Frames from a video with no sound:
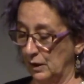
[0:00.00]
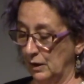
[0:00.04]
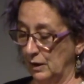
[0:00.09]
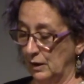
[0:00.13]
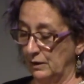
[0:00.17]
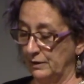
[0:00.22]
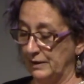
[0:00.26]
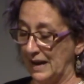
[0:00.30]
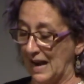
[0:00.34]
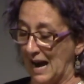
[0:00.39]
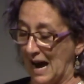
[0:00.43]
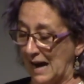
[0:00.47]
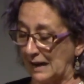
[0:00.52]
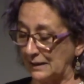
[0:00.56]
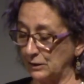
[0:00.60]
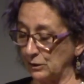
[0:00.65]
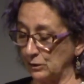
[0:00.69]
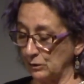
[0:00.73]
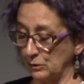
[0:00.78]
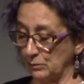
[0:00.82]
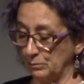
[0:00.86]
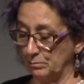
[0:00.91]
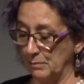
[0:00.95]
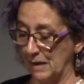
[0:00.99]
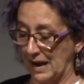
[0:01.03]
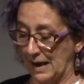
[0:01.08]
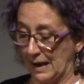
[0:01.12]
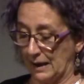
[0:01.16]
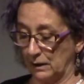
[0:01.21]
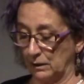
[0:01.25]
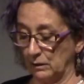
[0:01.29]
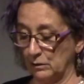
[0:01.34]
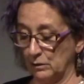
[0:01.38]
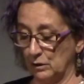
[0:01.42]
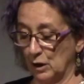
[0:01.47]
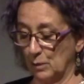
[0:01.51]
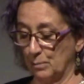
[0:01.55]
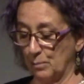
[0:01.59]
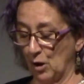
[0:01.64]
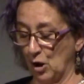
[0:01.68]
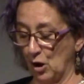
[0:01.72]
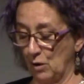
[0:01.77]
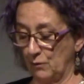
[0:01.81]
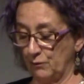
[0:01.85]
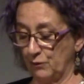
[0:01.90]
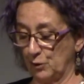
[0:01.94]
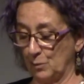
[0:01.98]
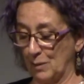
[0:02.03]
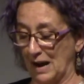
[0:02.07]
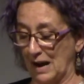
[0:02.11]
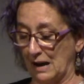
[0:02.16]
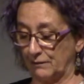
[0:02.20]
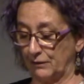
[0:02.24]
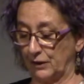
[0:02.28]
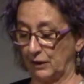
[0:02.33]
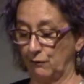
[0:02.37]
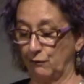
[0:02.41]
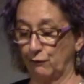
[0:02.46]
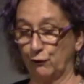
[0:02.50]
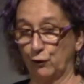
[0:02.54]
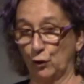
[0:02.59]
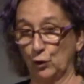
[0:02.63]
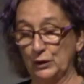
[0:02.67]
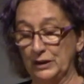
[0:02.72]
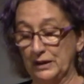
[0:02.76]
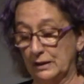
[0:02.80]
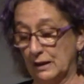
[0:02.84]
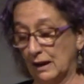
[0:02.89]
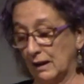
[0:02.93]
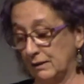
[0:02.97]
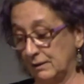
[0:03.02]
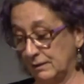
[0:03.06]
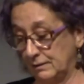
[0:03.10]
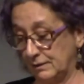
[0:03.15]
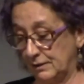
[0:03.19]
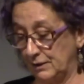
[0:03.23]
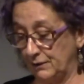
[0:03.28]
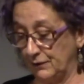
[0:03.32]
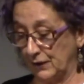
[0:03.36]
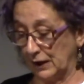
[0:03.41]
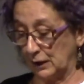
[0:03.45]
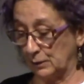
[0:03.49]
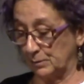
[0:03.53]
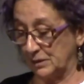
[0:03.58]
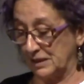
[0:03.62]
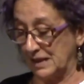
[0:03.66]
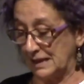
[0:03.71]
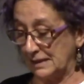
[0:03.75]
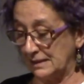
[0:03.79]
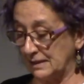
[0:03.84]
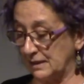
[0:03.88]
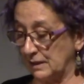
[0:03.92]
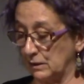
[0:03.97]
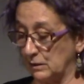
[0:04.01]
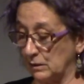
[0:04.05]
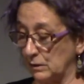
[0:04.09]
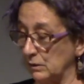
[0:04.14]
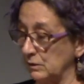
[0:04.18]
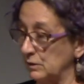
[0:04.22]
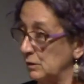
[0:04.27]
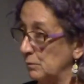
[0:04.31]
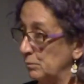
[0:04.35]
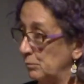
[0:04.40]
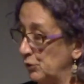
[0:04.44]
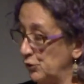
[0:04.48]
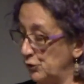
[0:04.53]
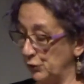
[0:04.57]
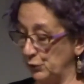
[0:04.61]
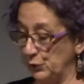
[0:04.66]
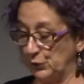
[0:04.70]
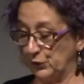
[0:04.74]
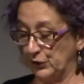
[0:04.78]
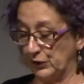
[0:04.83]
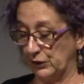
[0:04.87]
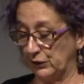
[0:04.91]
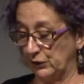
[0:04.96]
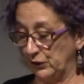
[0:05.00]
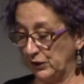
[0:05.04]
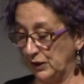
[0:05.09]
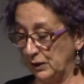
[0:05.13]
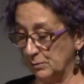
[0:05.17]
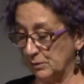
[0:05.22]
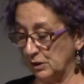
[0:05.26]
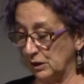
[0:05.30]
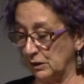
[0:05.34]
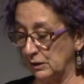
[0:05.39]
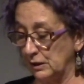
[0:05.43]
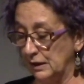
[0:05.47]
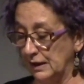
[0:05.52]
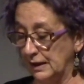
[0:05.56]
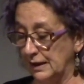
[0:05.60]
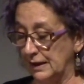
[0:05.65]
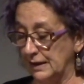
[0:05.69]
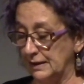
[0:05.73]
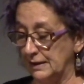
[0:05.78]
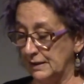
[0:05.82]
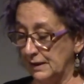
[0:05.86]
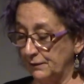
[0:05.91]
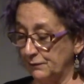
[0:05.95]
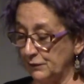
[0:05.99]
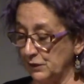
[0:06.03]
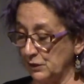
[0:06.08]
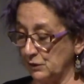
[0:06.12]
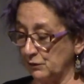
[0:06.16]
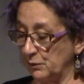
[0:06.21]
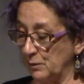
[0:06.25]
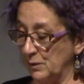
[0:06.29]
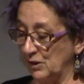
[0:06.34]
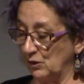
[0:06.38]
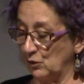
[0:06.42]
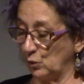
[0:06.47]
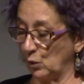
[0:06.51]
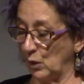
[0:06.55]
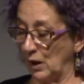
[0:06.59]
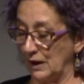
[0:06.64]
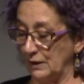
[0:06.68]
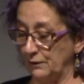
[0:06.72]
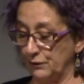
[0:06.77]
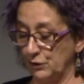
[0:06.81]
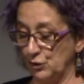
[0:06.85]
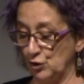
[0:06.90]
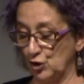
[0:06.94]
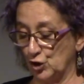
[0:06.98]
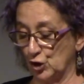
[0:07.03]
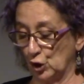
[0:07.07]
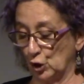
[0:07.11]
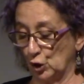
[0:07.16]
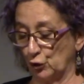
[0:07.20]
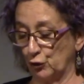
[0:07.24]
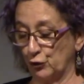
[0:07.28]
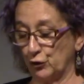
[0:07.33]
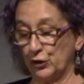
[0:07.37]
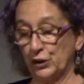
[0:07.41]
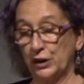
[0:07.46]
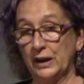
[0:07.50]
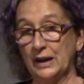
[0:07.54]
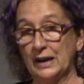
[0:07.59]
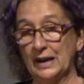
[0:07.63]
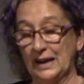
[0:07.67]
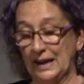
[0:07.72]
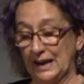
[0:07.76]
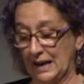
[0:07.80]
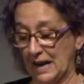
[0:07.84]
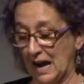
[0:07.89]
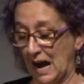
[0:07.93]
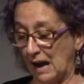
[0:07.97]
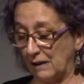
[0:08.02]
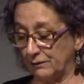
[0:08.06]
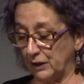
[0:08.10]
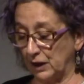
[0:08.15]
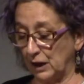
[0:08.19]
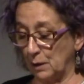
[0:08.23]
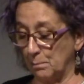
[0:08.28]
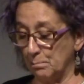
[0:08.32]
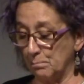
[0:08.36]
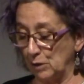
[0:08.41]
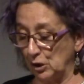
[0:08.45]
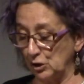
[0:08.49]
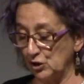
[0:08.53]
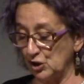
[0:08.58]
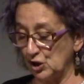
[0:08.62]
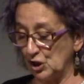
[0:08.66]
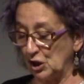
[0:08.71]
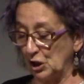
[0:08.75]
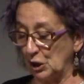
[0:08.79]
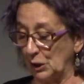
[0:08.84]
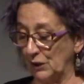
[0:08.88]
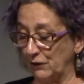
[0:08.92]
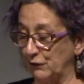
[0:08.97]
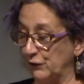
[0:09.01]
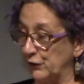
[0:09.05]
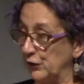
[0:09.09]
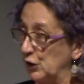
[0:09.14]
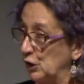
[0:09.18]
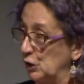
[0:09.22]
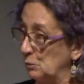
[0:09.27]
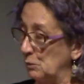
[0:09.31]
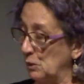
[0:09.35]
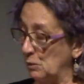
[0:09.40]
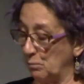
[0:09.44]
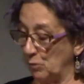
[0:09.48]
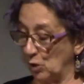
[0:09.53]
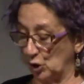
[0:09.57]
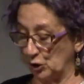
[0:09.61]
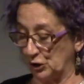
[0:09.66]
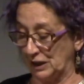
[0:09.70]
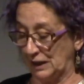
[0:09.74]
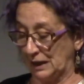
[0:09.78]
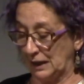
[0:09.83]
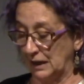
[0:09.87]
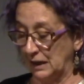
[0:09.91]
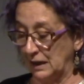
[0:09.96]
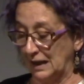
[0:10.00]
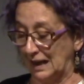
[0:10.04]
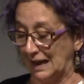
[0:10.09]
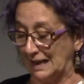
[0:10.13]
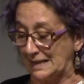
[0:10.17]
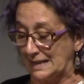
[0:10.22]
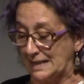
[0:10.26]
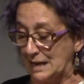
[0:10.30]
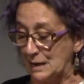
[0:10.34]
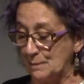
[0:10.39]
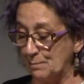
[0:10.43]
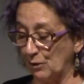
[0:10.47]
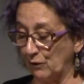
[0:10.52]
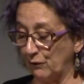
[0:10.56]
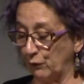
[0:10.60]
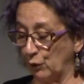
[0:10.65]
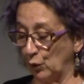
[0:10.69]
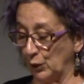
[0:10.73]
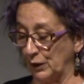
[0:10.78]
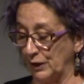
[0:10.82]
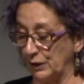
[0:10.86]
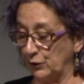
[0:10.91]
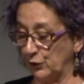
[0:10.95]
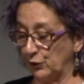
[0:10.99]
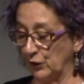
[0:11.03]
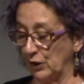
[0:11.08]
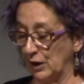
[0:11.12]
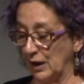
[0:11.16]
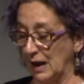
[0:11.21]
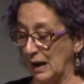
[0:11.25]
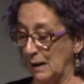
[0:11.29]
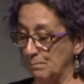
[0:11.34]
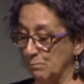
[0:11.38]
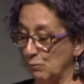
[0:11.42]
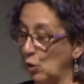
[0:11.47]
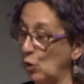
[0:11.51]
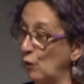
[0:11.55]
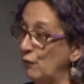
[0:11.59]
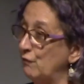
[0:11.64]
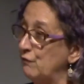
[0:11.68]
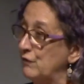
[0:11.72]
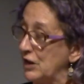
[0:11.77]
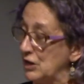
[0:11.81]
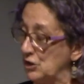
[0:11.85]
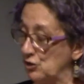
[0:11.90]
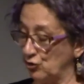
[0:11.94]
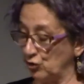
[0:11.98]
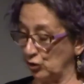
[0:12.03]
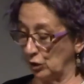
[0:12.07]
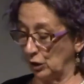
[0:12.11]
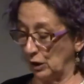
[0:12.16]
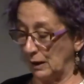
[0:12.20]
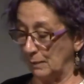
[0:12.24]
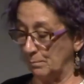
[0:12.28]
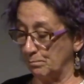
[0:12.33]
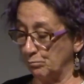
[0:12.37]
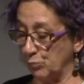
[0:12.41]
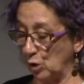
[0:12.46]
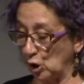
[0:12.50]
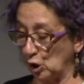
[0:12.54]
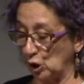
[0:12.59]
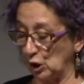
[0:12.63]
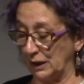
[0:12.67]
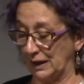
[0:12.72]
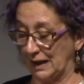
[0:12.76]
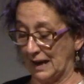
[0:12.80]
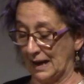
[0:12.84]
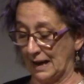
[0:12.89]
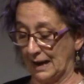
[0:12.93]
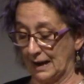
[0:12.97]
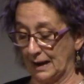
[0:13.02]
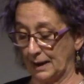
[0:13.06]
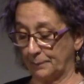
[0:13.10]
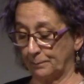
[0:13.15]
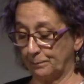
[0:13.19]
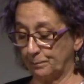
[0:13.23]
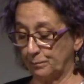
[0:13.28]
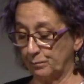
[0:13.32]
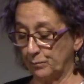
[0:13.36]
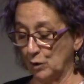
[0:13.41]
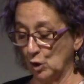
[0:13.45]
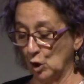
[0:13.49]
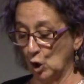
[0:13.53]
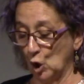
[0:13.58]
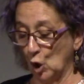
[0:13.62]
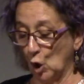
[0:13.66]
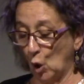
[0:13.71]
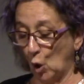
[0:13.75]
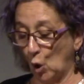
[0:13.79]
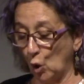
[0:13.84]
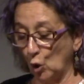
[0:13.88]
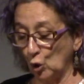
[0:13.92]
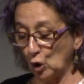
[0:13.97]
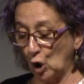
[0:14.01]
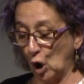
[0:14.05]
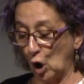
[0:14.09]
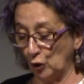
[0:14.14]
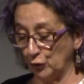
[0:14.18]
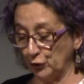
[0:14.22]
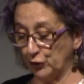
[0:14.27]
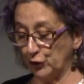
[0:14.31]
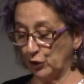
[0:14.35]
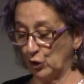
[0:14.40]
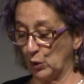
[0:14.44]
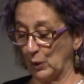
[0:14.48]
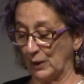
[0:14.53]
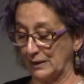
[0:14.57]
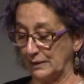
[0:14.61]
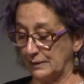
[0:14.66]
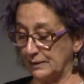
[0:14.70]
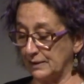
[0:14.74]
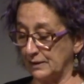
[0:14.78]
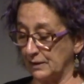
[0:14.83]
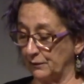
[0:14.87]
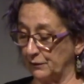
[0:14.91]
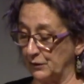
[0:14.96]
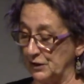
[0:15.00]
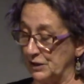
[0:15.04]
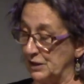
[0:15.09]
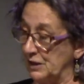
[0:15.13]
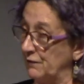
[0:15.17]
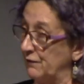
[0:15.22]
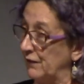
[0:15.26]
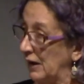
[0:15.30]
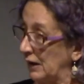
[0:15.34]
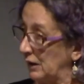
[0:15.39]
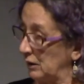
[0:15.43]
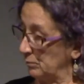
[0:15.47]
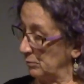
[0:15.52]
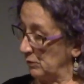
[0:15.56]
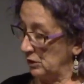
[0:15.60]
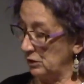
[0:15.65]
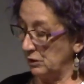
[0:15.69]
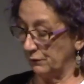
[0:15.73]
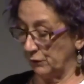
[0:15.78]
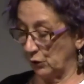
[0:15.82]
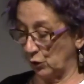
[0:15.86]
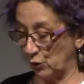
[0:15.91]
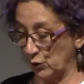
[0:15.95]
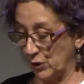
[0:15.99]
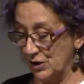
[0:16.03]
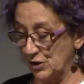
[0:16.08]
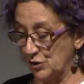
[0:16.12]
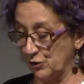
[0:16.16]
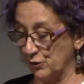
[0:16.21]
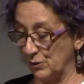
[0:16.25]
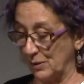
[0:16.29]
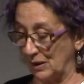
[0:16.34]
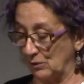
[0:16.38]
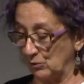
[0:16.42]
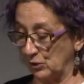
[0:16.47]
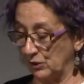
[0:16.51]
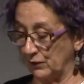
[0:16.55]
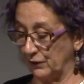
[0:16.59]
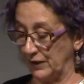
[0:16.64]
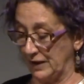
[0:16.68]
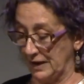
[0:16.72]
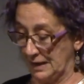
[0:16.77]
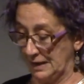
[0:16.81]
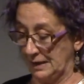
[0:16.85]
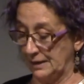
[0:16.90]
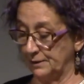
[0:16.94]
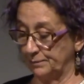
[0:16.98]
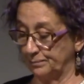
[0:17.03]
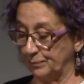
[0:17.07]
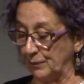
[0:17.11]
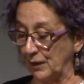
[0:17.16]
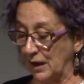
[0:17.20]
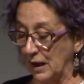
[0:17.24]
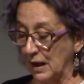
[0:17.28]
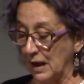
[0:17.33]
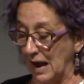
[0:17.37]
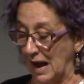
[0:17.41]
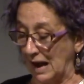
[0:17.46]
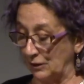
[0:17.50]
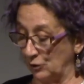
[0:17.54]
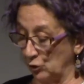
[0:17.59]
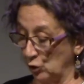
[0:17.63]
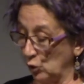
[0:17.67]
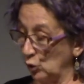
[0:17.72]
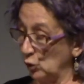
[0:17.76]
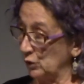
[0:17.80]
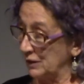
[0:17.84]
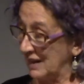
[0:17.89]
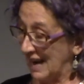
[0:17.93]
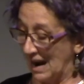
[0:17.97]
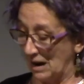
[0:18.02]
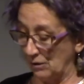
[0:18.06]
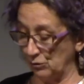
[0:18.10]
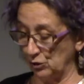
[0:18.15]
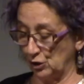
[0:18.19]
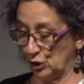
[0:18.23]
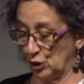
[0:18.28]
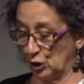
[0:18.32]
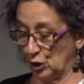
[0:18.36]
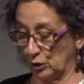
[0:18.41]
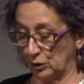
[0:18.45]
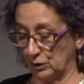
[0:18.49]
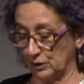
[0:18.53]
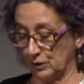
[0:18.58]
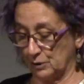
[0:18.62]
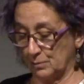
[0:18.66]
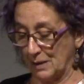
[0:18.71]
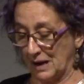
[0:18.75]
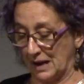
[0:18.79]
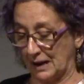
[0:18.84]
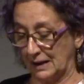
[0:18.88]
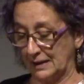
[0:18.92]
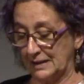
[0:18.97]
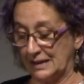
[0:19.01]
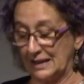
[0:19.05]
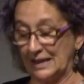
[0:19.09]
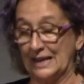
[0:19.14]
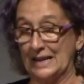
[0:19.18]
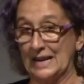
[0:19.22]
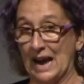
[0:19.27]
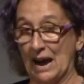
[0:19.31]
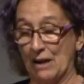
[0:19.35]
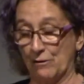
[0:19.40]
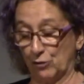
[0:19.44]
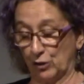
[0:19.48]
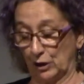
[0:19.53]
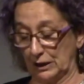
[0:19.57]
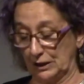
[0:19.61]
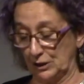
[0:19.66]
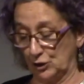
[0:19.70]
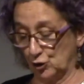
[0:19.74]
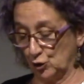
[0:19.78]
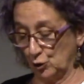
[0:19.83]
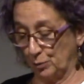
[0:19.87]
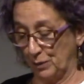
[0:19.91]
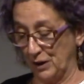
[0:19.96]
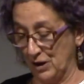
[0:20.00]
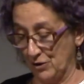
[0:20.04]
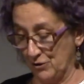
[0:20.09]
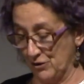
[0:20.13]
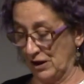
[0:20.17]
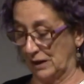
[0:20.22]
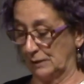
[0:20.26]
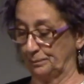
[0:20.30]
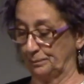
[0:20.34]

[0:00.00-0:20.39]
The adult male, apart from having fully de developed testicles and producing semen, differs from his wife and children in having a muscular, firmer body, a deeper voice, and more facial and bodily hair, all consequences of the development of a greater amount of heat, and all, to Aristotle's mind, inherently superior.